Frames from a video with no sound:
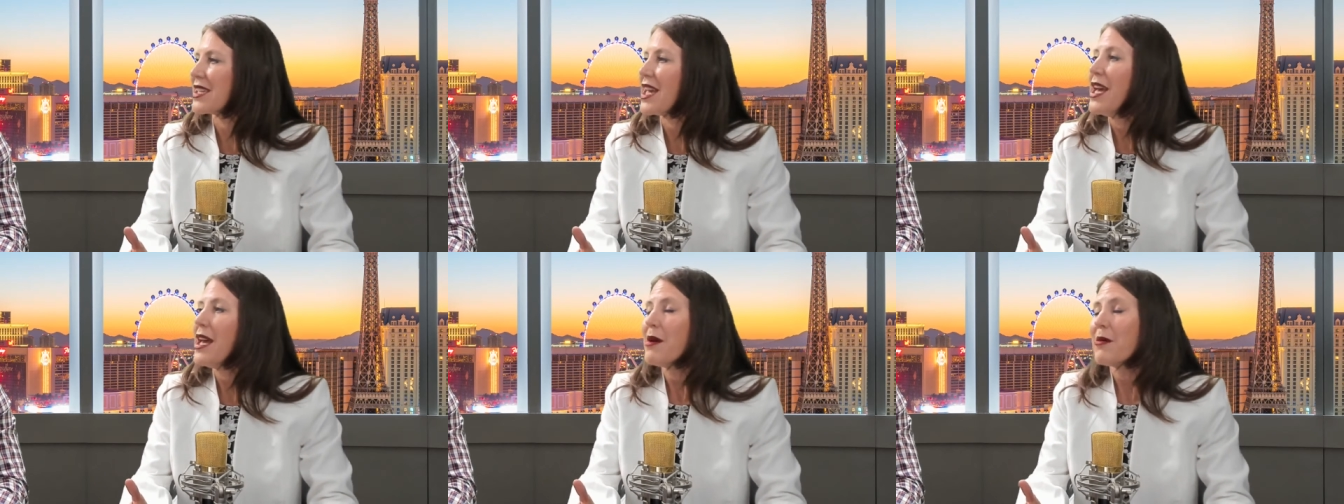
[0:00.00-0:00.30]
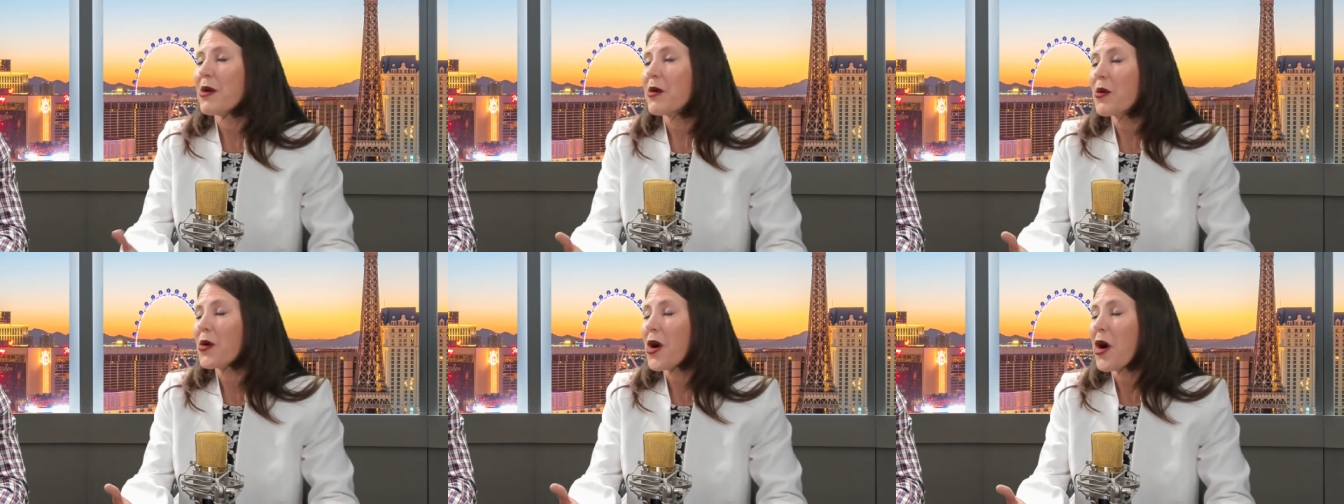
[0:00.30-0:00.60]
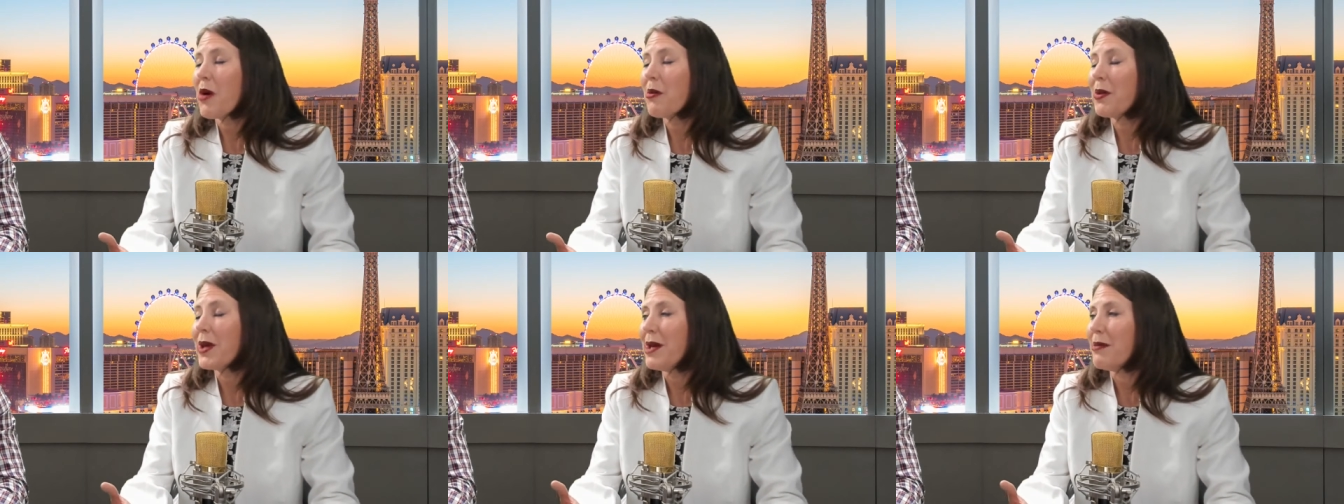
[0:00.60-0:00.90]
Mm-hmm. But we're
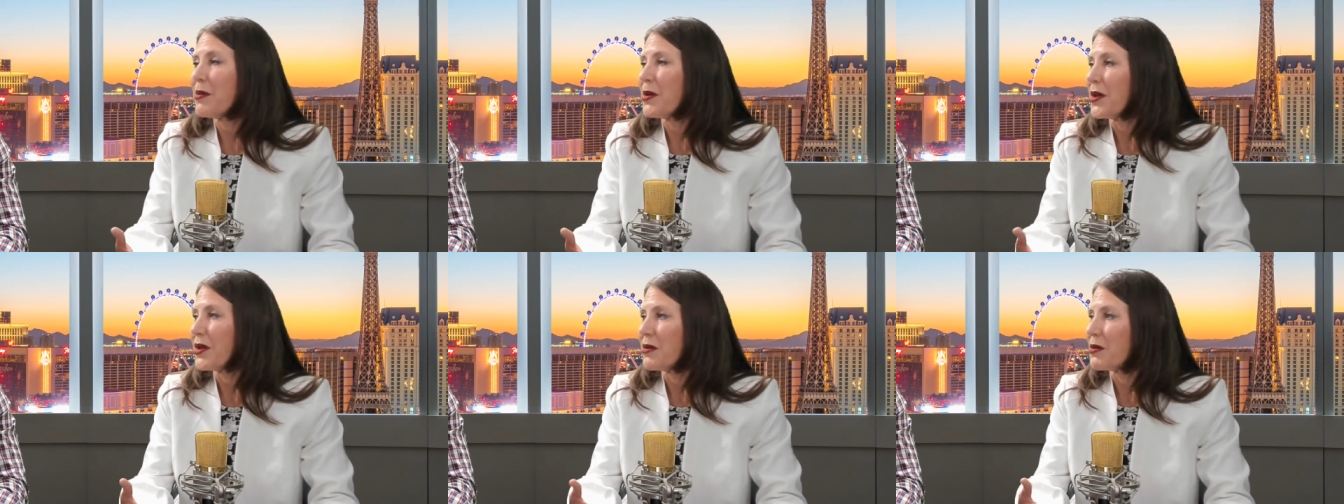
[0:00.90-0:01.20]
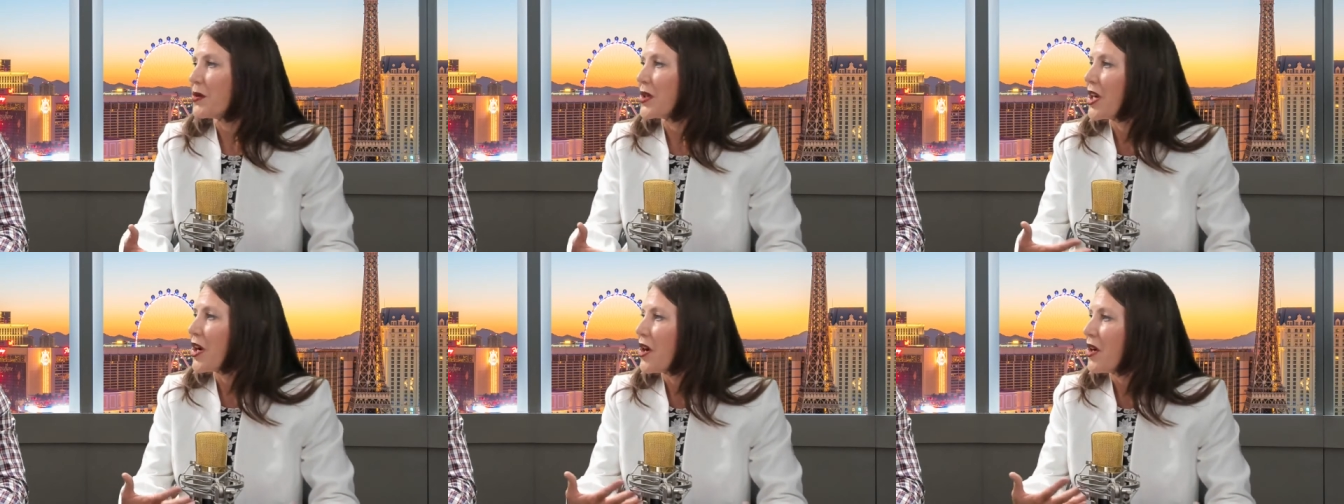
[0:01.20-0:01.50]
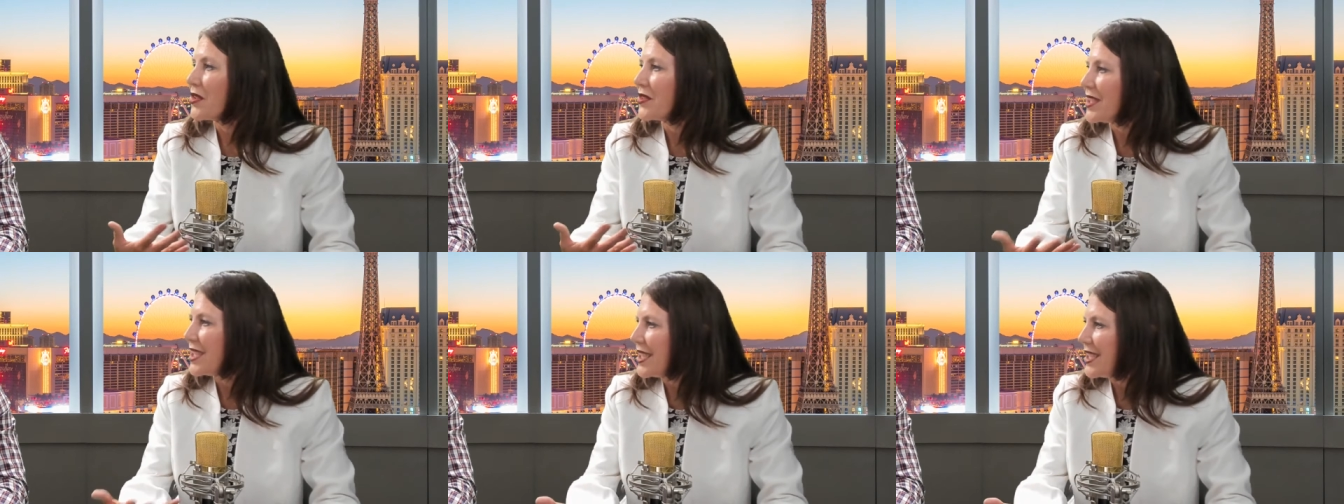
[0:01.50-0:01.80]
all people. We
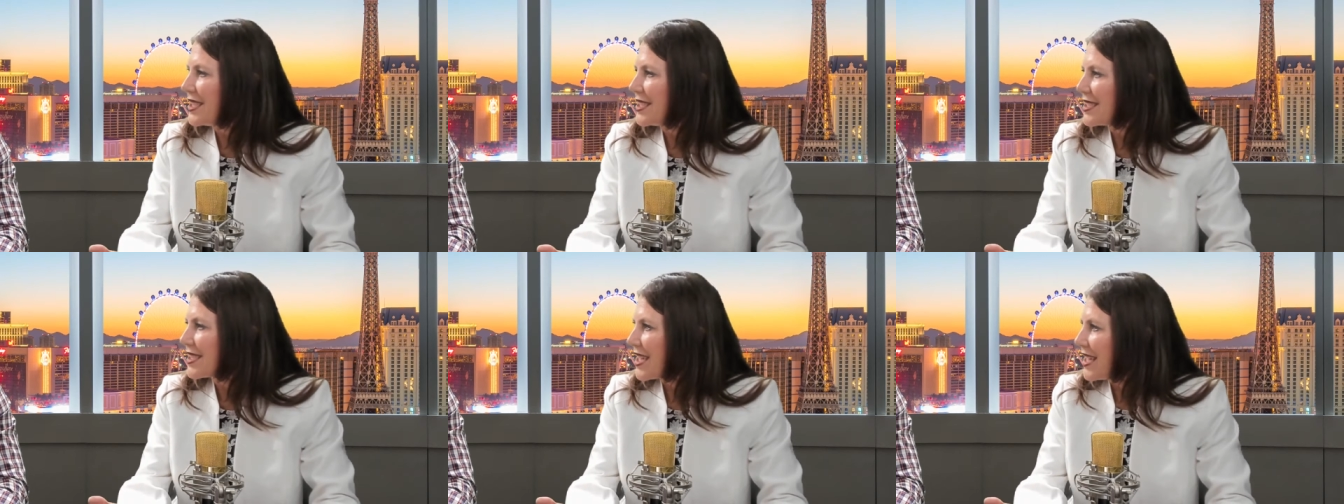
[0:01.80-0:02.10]
all need